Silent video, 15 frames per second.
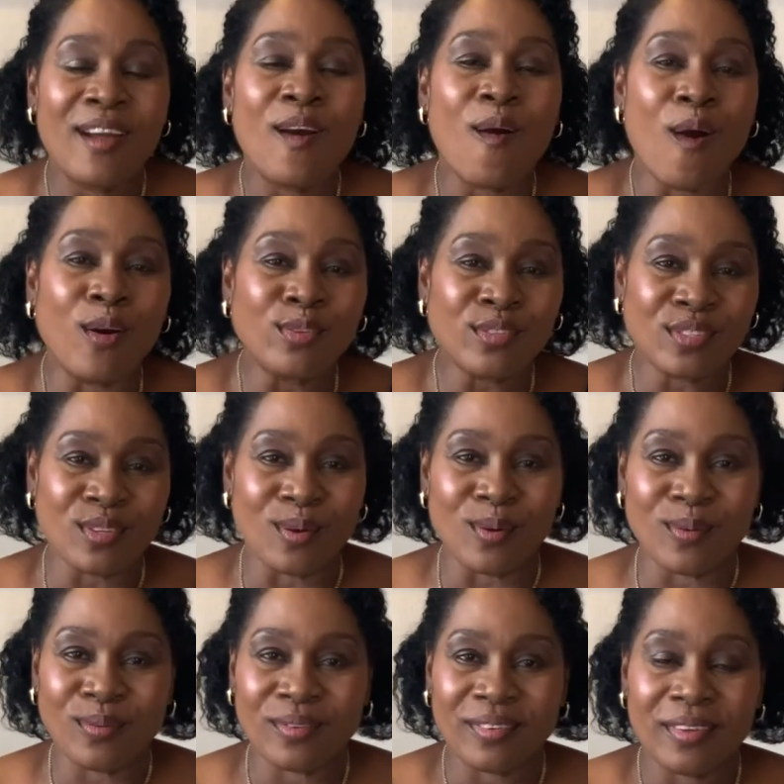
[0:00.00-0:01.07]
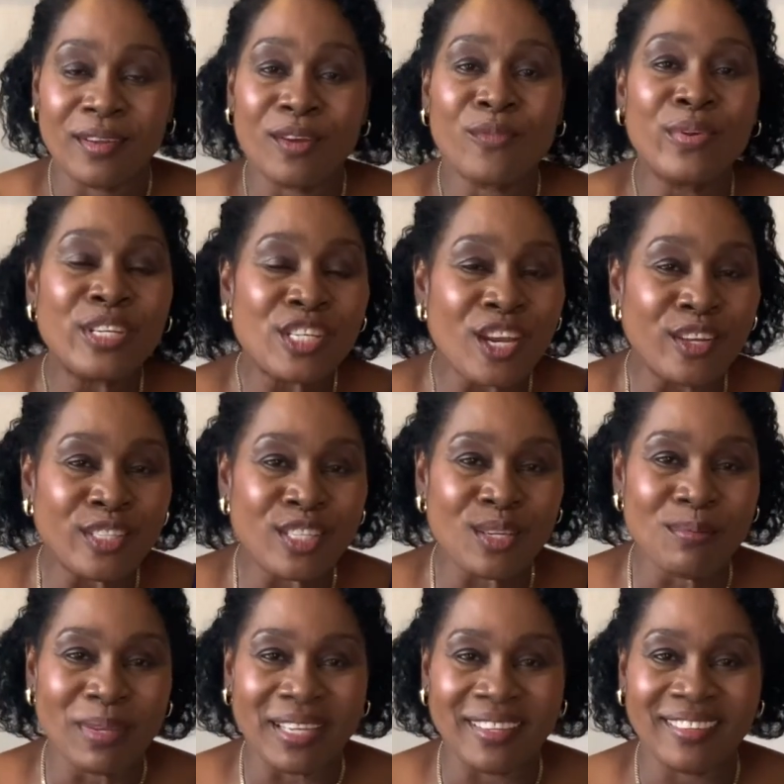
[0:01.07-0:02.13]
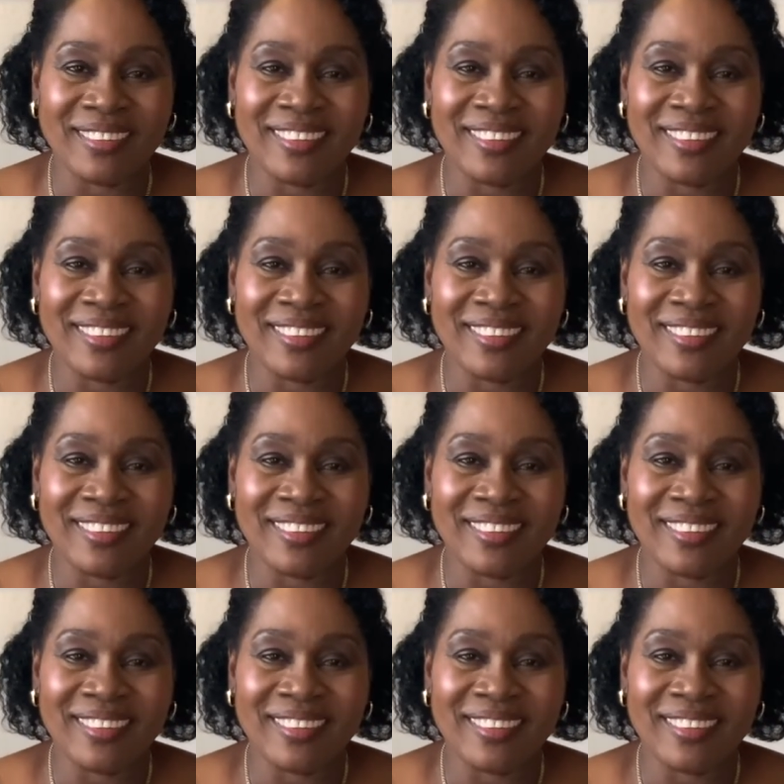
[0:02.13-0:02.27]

Also, reach out to me.